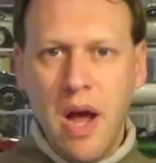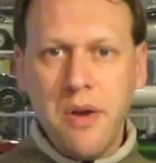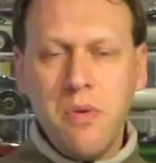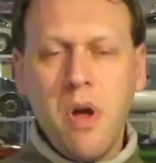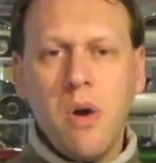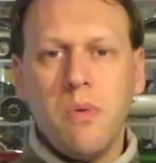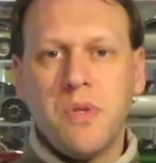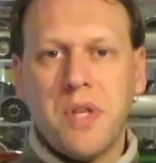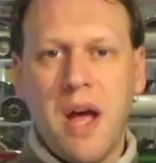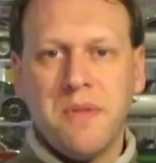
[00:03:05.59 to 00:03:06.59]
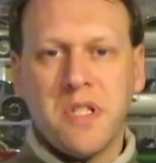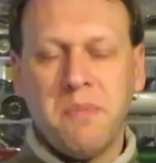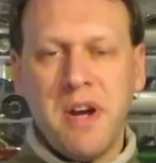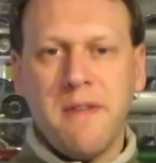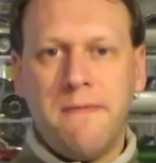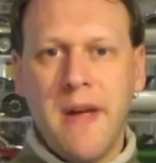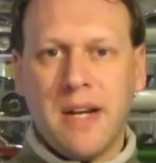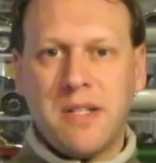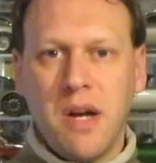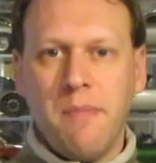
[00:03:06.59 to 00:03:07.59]
And who knows how this might
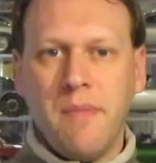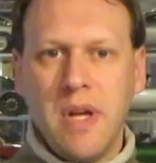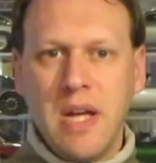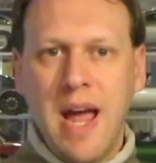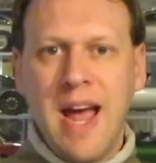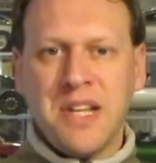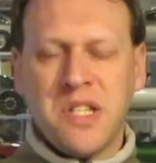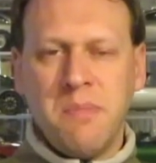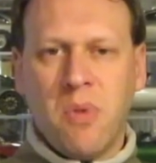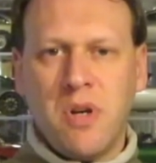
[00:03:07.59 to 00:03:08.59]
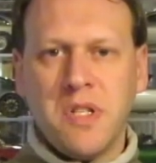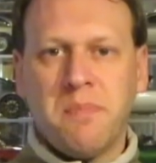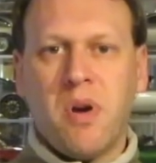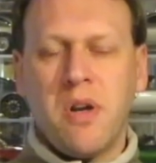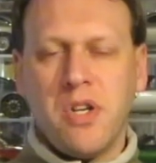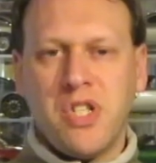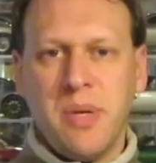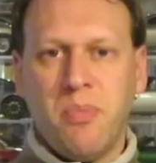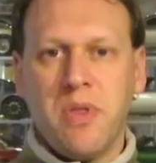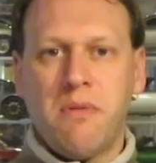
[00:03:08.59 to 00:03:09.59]
affect Aston Martin's
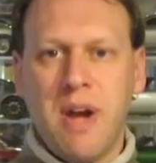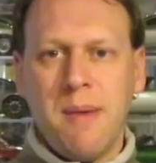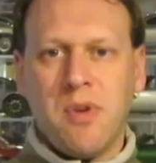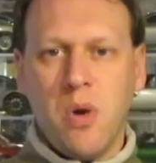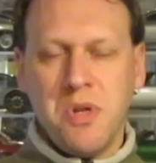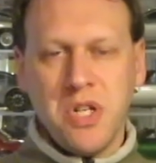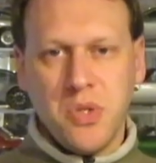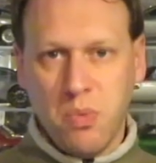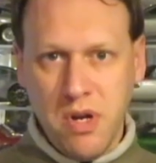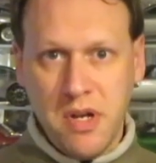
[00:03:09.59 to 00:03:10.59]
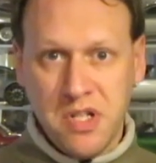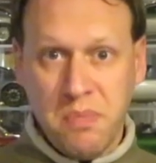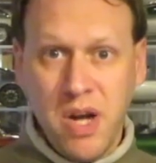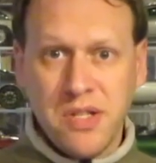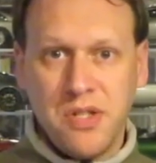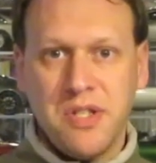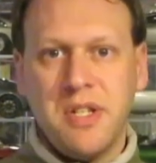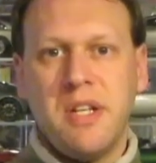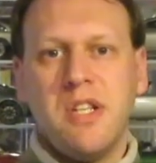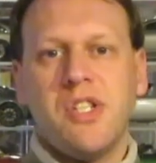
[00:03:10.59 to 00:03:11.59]
partnership with Aramco, which is one of their sponsors,
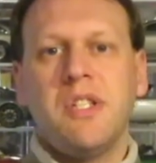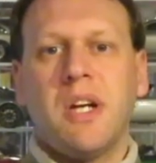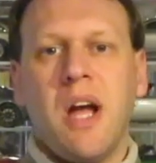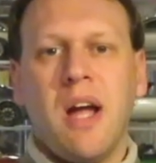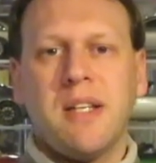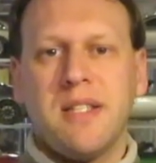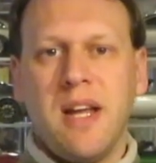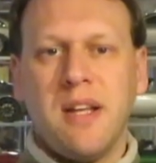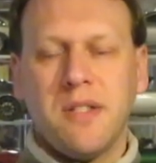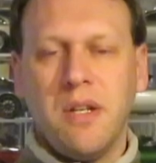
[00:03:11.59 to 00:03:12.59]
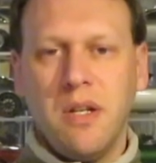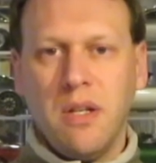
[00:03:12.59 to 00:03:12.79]
in addition to Cognizant.